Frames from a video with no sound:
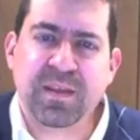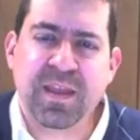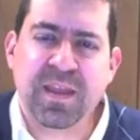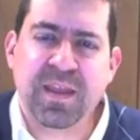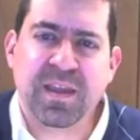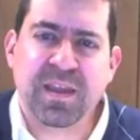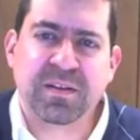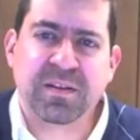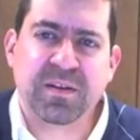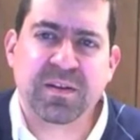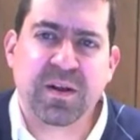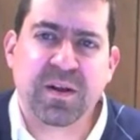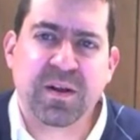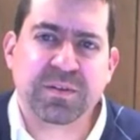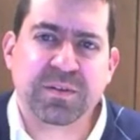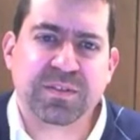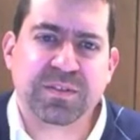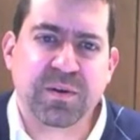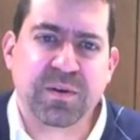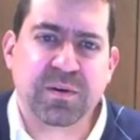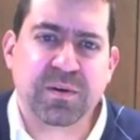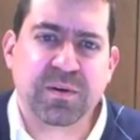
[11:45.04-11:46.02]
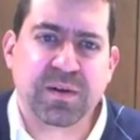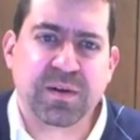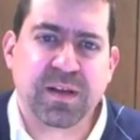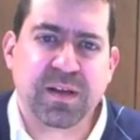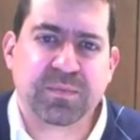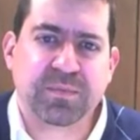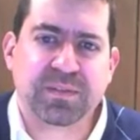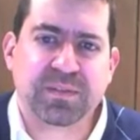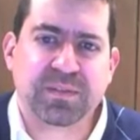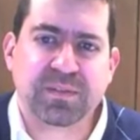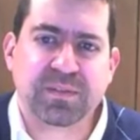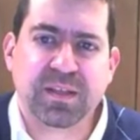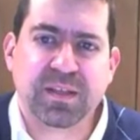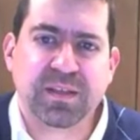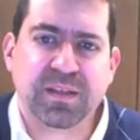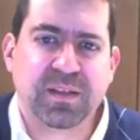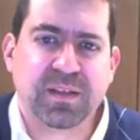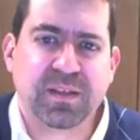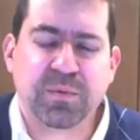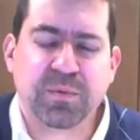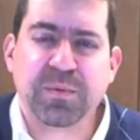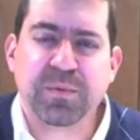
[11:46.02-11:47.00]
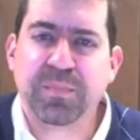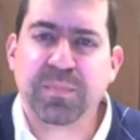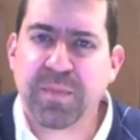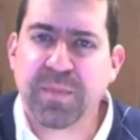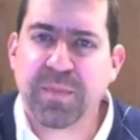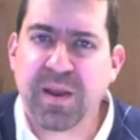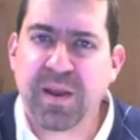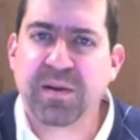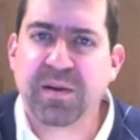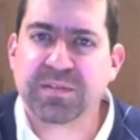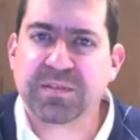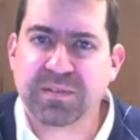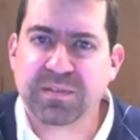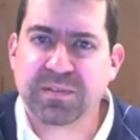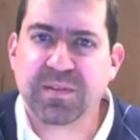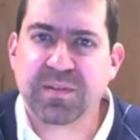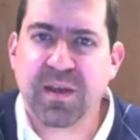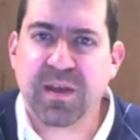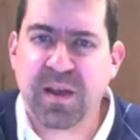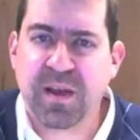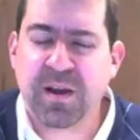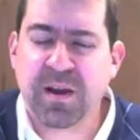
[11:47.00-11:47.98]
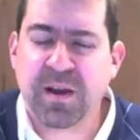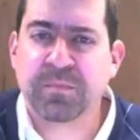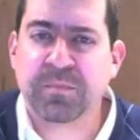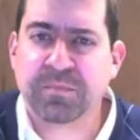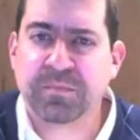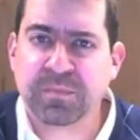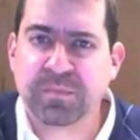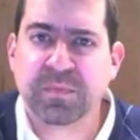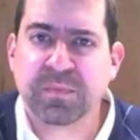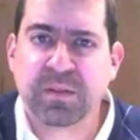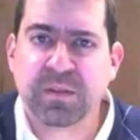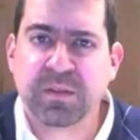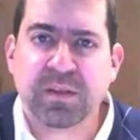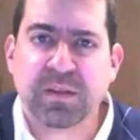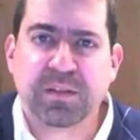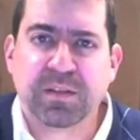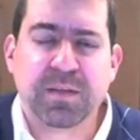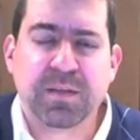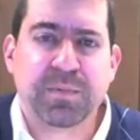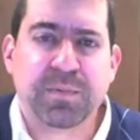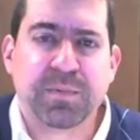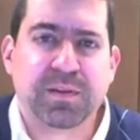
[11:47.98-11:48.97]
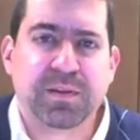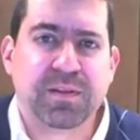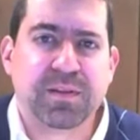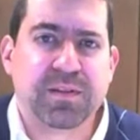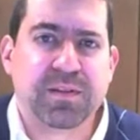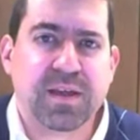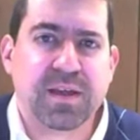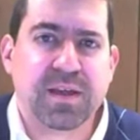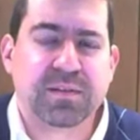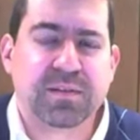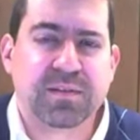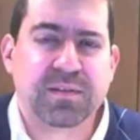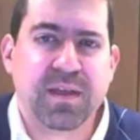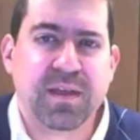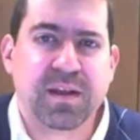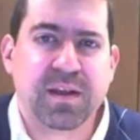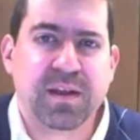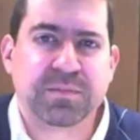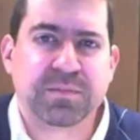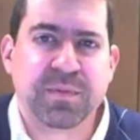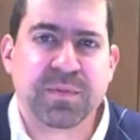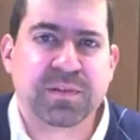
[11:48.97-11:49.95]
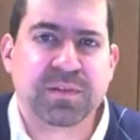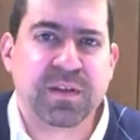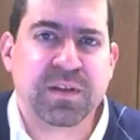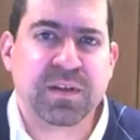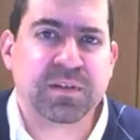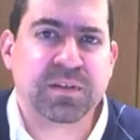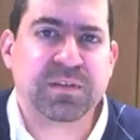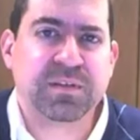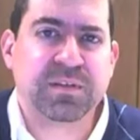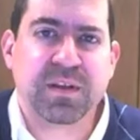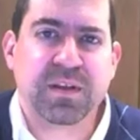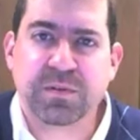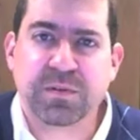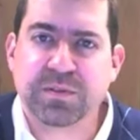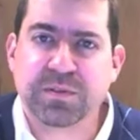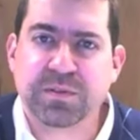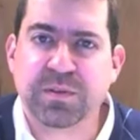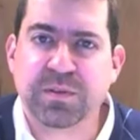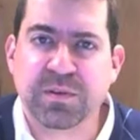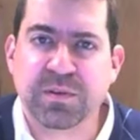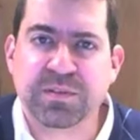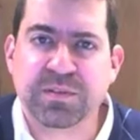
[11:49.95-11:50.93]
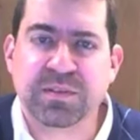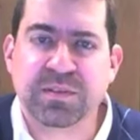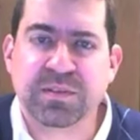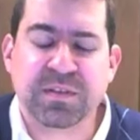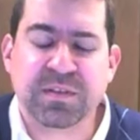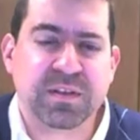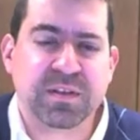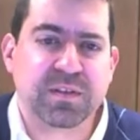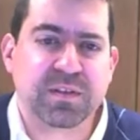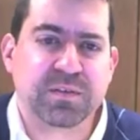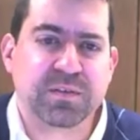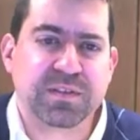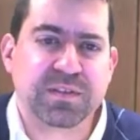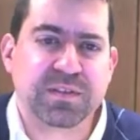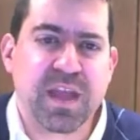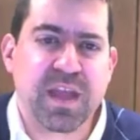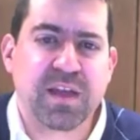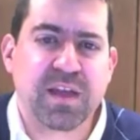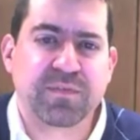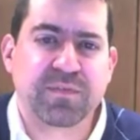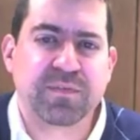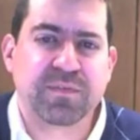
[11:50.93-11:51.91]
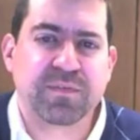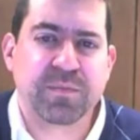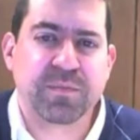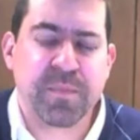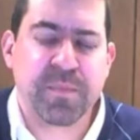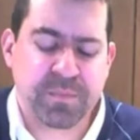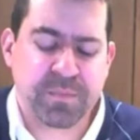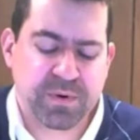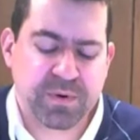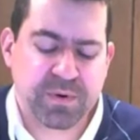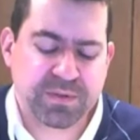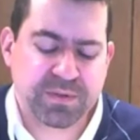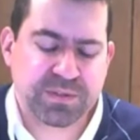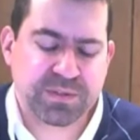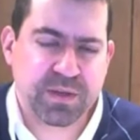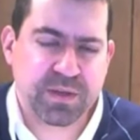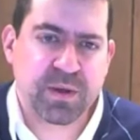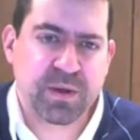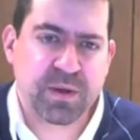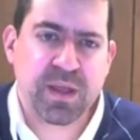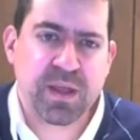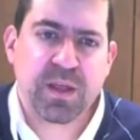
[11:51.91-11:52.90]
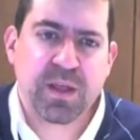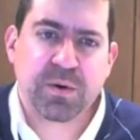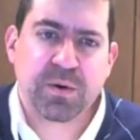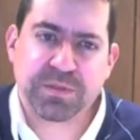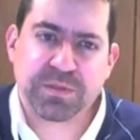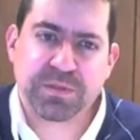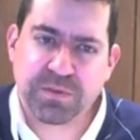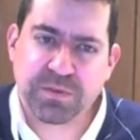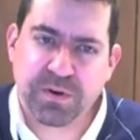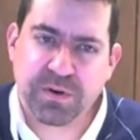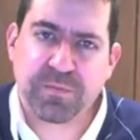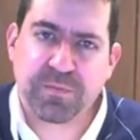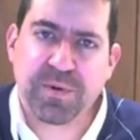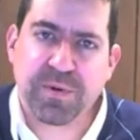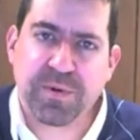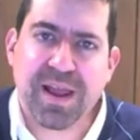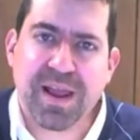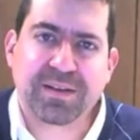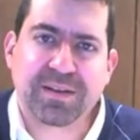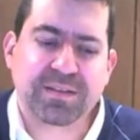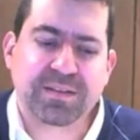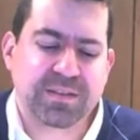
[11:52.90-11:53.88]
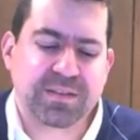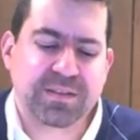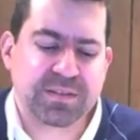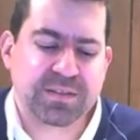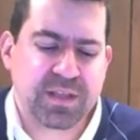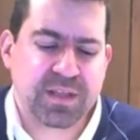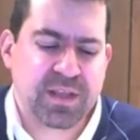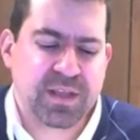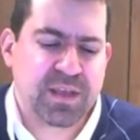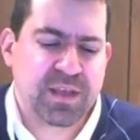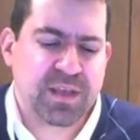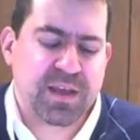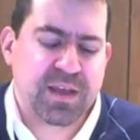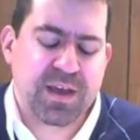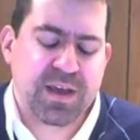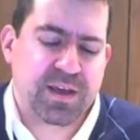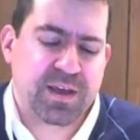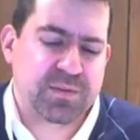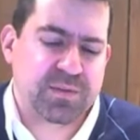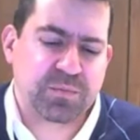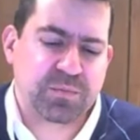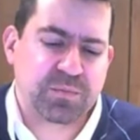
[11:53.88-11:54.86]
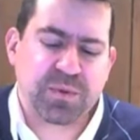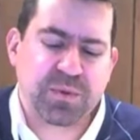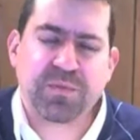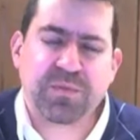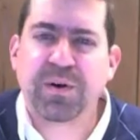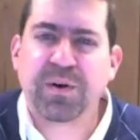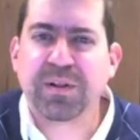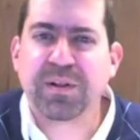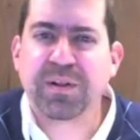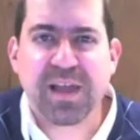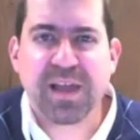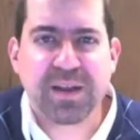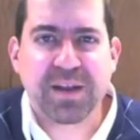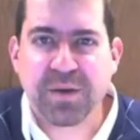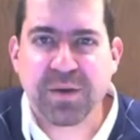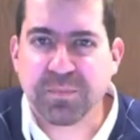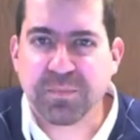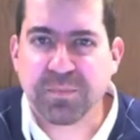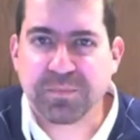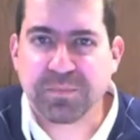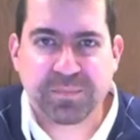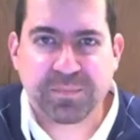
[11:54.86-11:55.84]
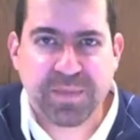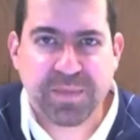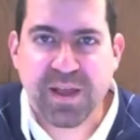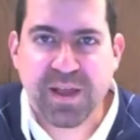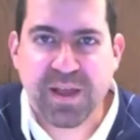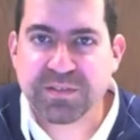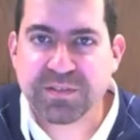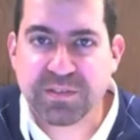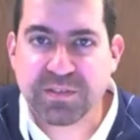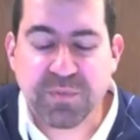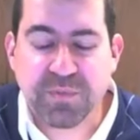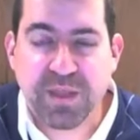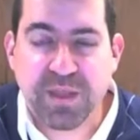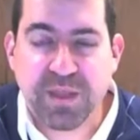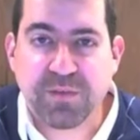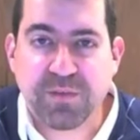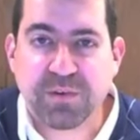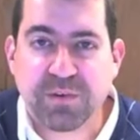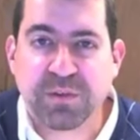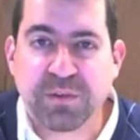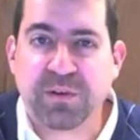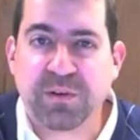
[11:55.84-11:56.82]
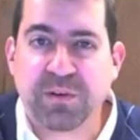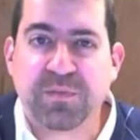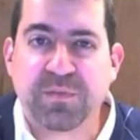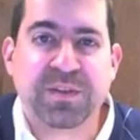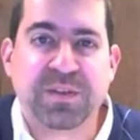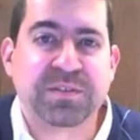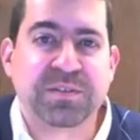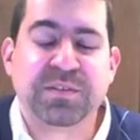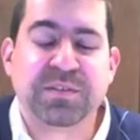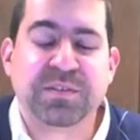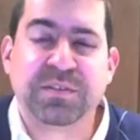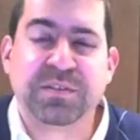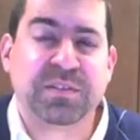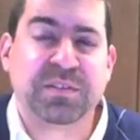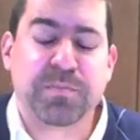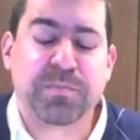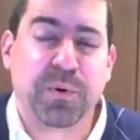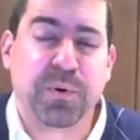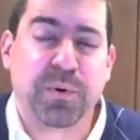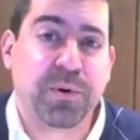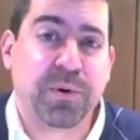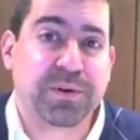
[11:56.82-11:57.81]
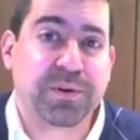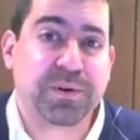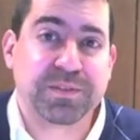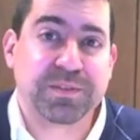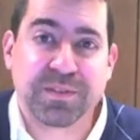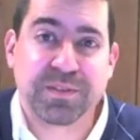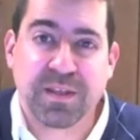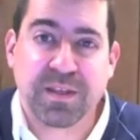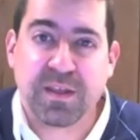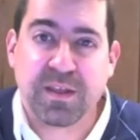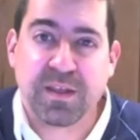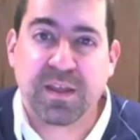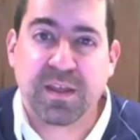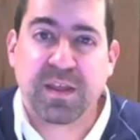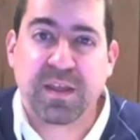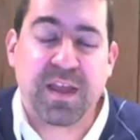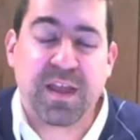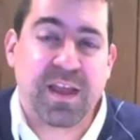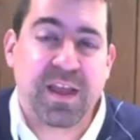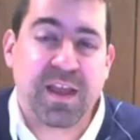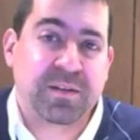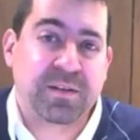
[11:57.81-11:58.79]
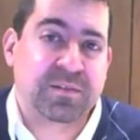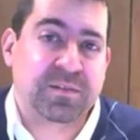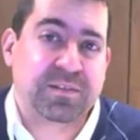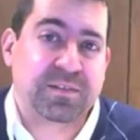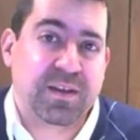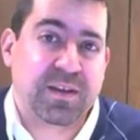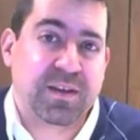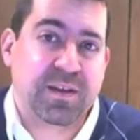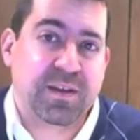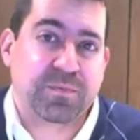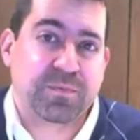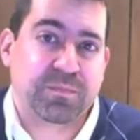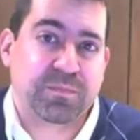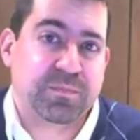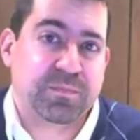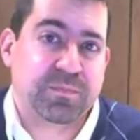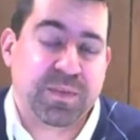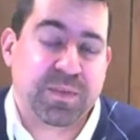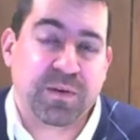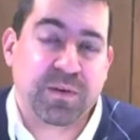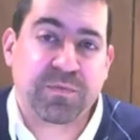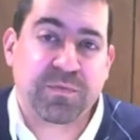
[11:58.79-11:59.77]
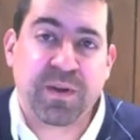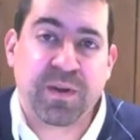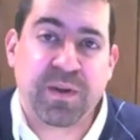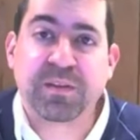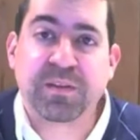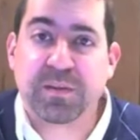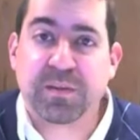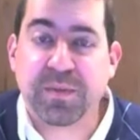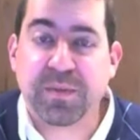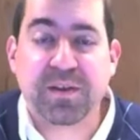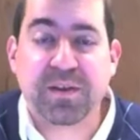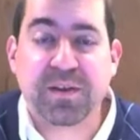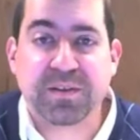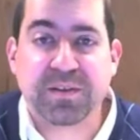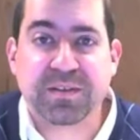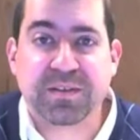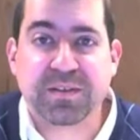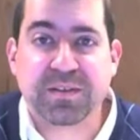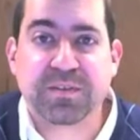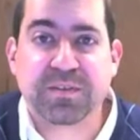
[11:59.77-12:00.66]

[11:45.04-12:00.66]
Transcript: And it also it repairs the harm typically that has been done to other students and to other staff members. So restorative practices, we've heard a lot about positive behavioral interventions and supports. And, you know, frankly, because